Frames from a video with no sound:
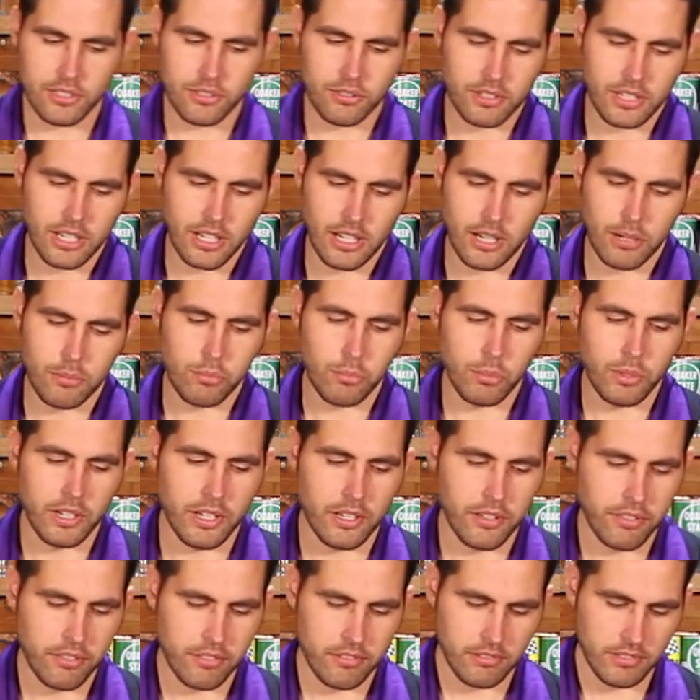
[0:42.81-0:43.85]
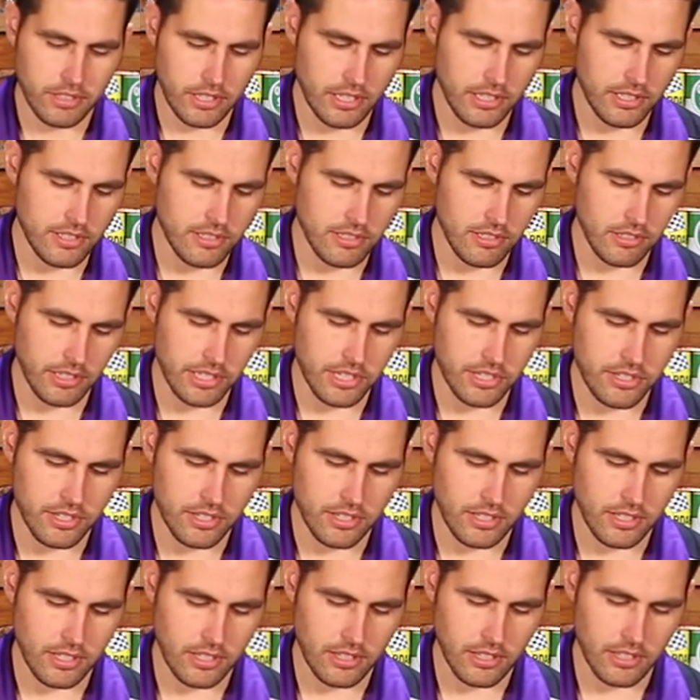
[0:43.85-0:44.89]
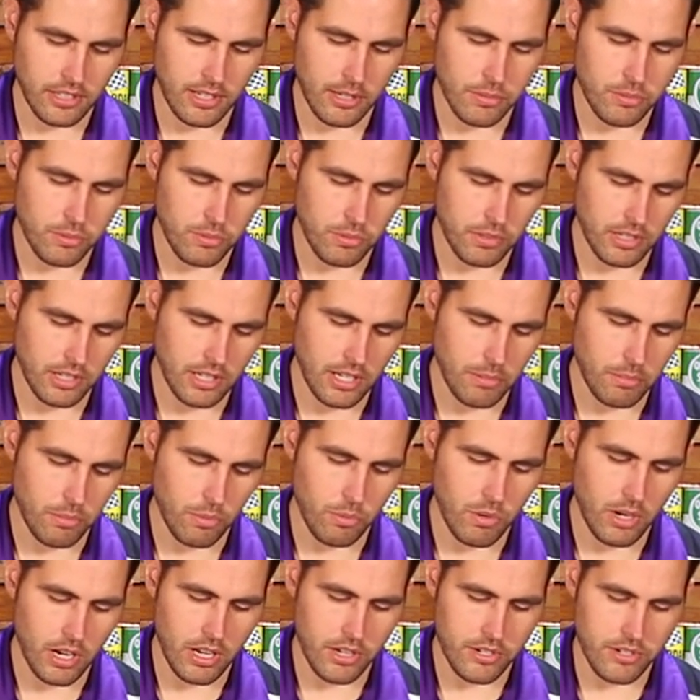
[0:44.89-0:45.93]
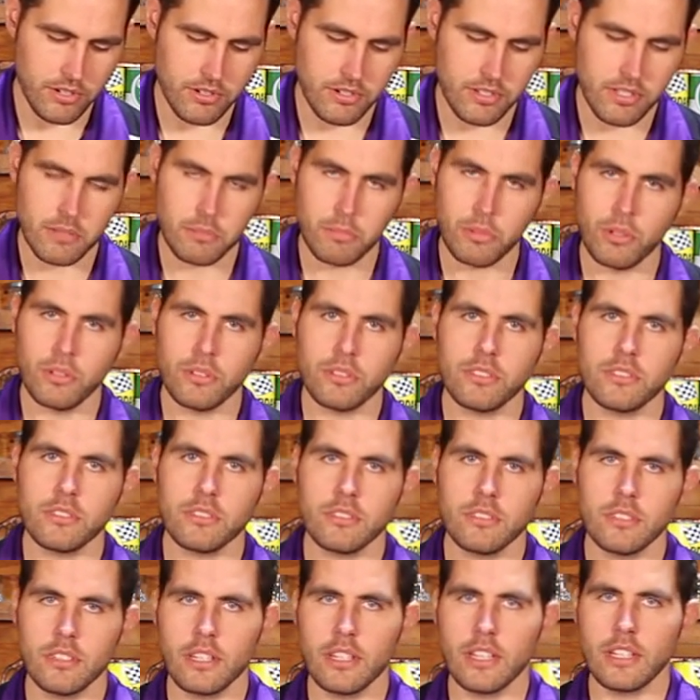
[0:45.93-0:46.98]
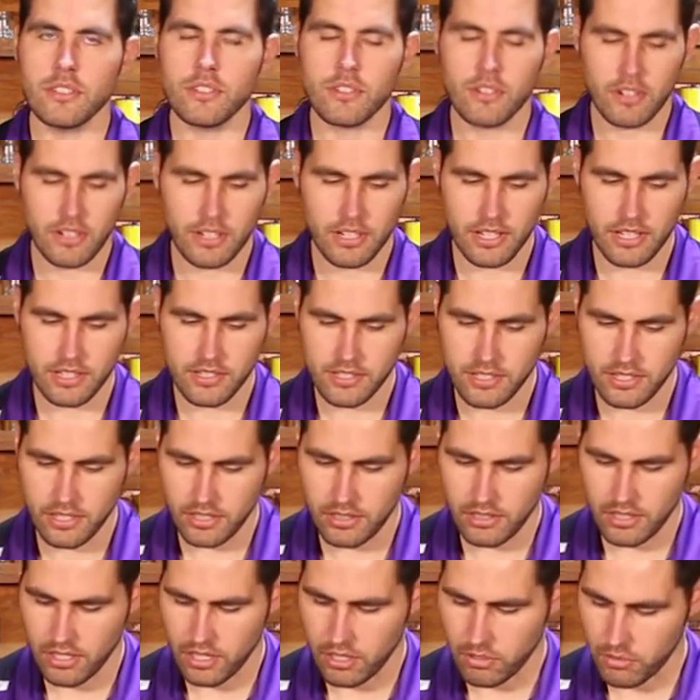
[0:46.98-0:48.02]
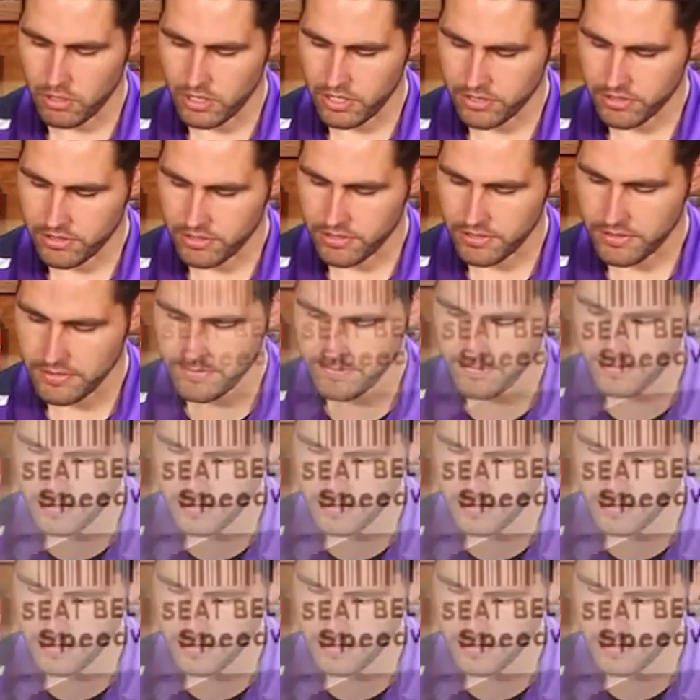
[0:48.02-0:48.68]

do come with an installation kit that comes with a couple washers, the bolts, the necessary nuts, and lock washers.